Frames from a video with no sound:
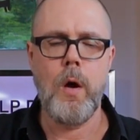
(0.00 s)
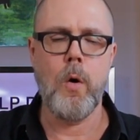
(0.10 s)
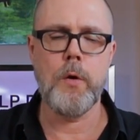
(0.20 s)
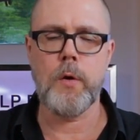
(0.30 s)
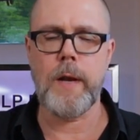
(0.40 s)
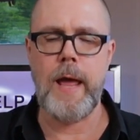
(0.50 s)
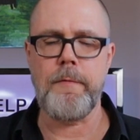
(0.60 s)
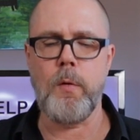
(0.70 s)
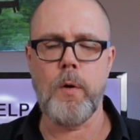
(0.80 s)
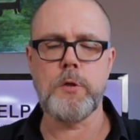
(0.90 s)
Or you can have
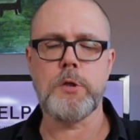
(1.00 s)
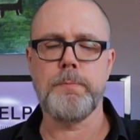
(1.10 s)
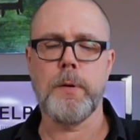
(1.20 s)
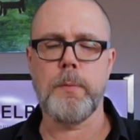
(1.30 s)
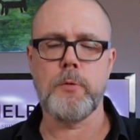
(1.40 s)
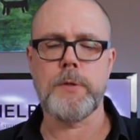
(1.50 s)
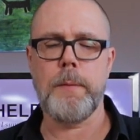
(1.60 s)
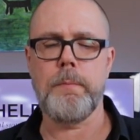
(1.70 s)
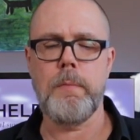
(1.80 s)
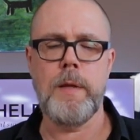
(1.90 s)
it where it just burbles
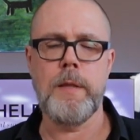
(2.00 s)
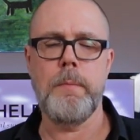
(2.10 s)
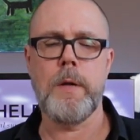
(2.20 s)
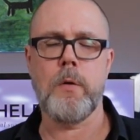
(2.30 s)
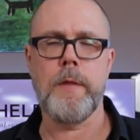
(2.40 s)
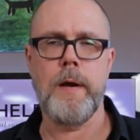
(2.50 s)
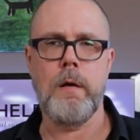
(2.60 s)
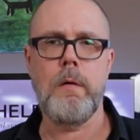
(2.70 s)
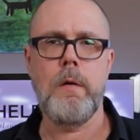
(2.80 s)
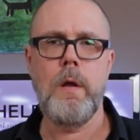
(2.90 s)
up in the middle
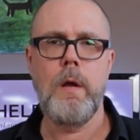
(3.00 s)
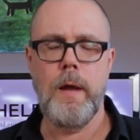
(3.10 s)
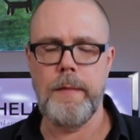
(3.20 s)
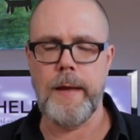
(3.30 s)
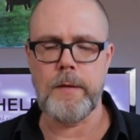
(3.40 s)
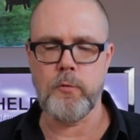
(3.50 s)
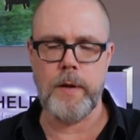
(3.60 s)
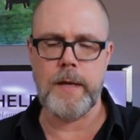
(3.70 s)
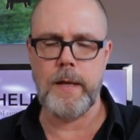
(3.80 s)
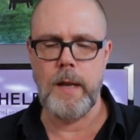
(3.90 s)
there and they can
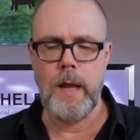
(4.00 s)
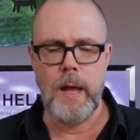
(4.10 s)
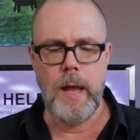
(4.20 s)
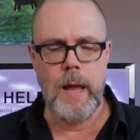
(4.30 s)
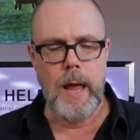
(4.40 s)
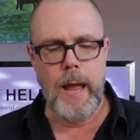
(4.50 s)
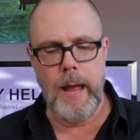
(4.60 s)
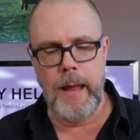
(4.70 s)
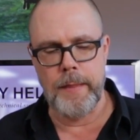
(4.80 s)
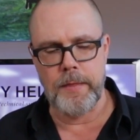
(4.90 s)
drink it.
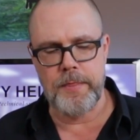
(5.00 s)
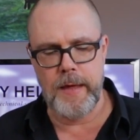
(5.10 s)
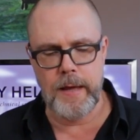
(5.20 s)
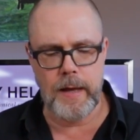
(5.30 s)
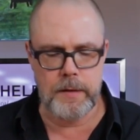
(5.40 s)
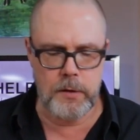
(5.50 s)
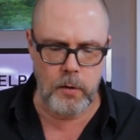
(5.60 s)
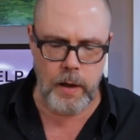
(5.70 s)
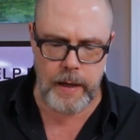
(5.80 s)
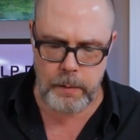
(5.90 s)
And the thing I do
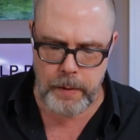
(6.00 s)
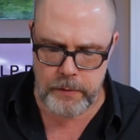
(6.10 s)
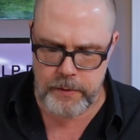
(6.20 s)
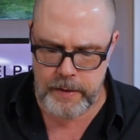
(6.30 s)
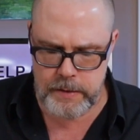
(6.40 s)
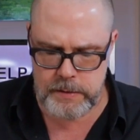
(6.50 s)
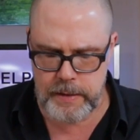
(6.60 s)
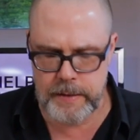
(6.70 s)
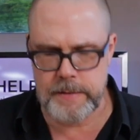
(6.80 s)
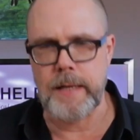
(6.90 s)
like about this
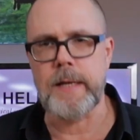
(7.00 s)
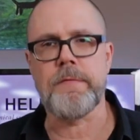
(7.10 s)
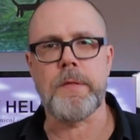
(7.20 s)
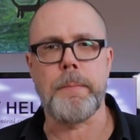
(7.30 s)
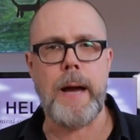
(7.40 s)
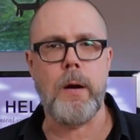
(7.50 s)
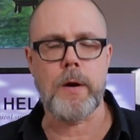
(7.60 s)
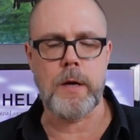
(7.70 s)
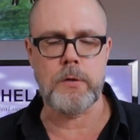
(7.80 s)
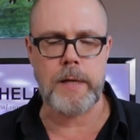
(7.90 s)
is that if the
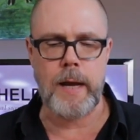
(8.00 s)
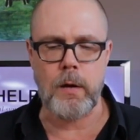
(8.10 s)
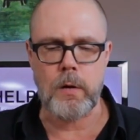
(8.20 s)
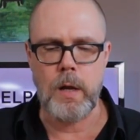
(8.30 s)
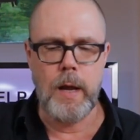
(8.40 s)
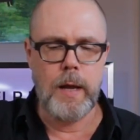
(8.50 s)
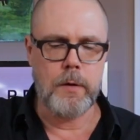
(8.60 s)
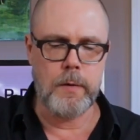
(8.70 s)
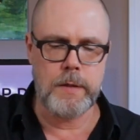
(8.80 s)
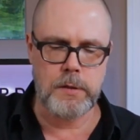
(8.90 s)
power goes out,
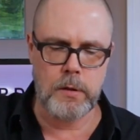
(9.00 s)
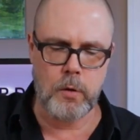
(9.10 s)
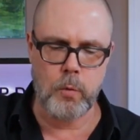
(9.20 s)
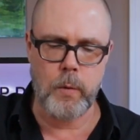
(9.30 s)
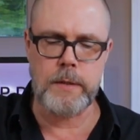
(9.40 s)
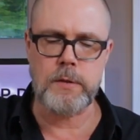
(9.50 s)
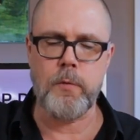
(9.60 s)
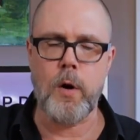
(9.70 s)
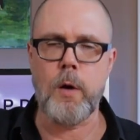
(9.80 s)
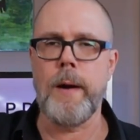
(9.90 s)
there is a little
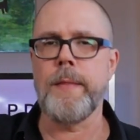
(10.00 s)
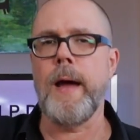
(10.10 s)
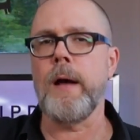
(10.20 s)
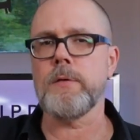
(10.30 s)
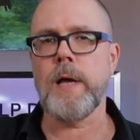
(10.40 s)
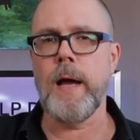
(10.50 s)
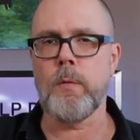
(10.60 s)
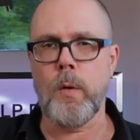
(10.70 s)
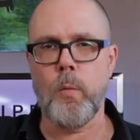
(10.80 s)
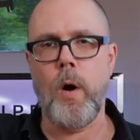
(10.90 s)
reservoir around the outside
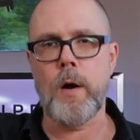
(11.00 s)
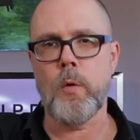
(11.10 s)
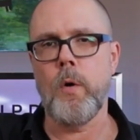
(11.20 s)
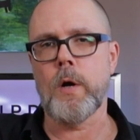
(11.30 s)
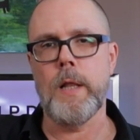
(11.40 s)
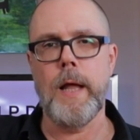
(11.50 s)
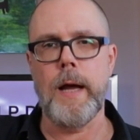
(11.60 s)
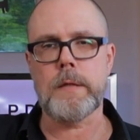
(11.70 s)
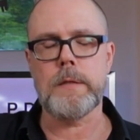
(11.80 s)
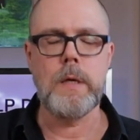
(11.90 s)
where water will
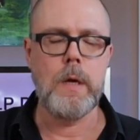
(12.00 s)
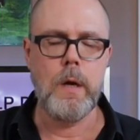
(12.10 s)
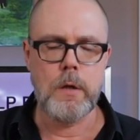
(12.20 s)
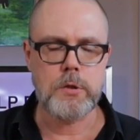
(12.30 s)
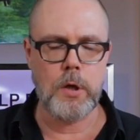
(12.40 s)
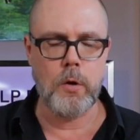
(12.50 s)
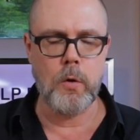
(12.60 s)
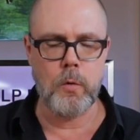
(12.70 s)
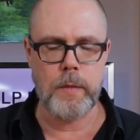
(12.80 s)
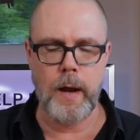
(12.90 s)
collect.
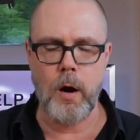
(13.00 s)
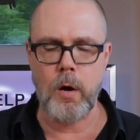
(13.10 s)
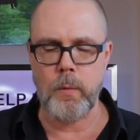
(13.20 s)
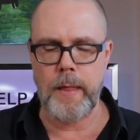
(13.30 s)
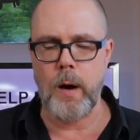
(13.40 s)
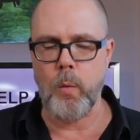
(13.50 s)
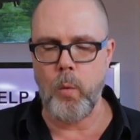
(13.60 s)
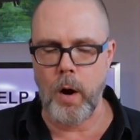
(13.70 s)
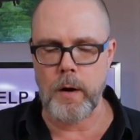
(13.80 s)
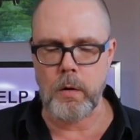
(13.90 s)
So they aren't without
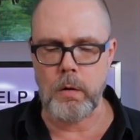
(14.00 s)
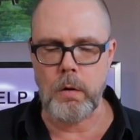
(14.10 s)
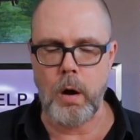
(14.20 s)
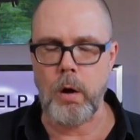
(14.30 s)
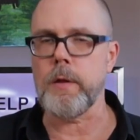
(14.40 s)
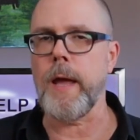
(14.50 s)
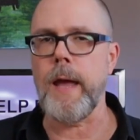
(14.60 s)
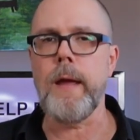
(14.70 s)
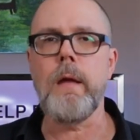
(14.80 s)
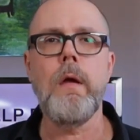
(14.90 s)
water all
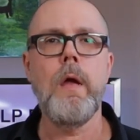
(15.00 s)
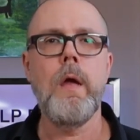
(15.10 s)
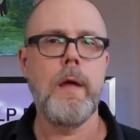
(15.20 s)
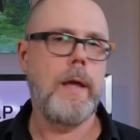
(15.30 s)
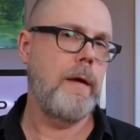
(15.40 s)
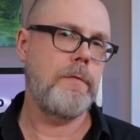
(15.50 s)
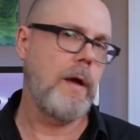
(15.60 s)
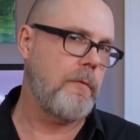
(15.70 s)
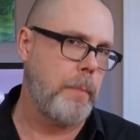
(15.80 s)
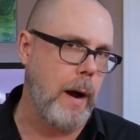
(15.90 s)
day. If you
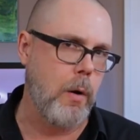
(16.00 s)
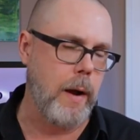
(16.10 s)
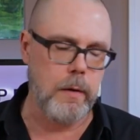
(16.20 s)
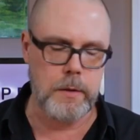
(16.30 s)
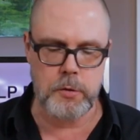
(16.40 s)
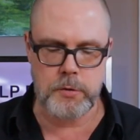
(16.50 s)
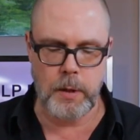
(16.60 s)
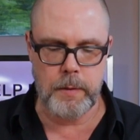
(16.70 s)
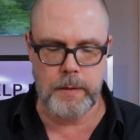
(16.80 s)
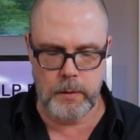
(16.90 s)
have a power outage or
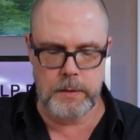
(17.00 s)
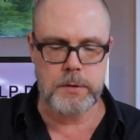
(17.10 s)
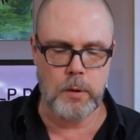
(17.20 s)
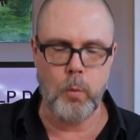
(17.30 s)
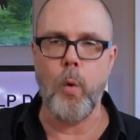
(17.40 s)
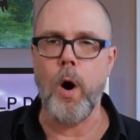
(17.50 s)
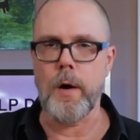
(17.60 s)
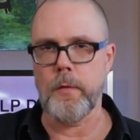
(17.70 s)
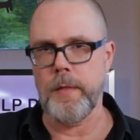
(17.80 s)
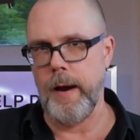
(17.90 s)
something, there is still
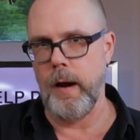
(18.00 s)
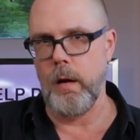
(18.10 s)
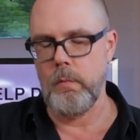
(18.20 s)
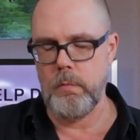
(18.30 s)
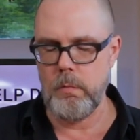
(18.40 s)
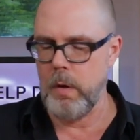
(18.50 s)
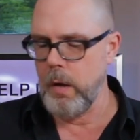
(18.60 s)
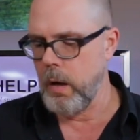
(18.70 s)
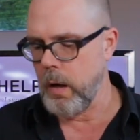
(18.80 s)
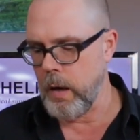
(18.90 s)
water there.
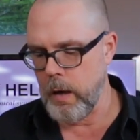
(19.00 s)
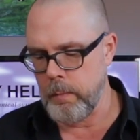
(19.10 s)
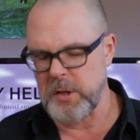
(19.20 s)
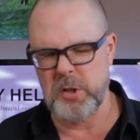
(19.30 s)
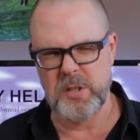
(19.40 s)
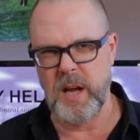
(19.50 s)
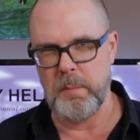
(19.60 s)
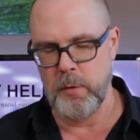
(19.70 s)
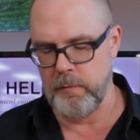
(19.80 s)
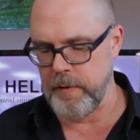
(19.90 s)
It's just
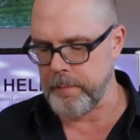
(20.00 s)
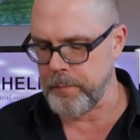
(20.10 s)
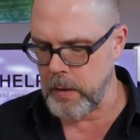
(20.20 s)
not moving.